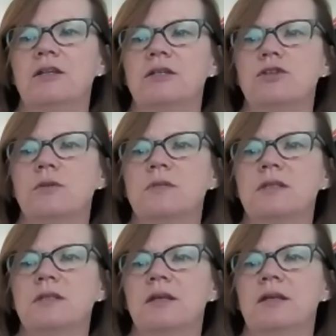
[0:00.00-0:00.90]
in terms
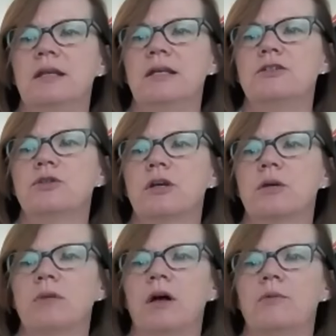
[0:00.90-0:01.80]
of the need to
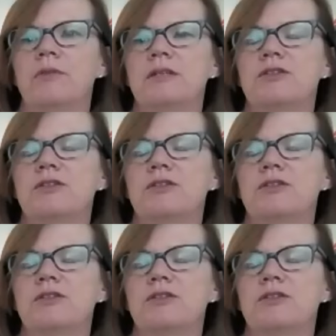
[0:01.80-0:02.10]
comply with the